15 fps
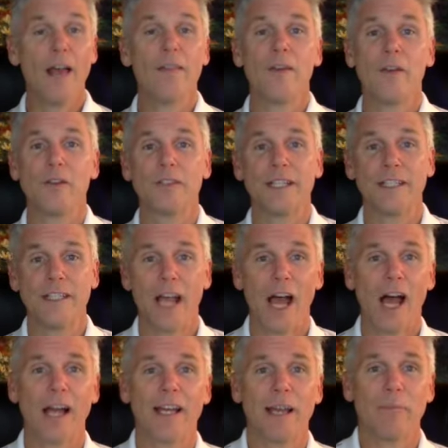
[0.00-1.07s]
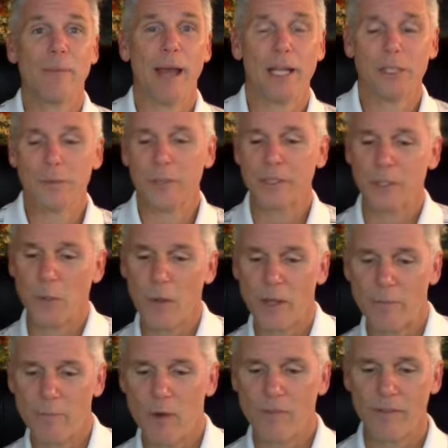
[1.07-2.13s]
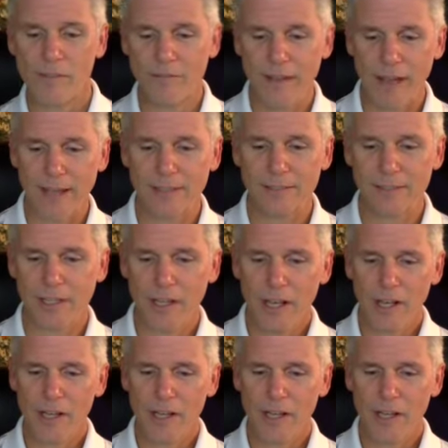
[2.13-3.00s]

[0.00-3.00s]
They're usually young, impetuous, quick moving, fast,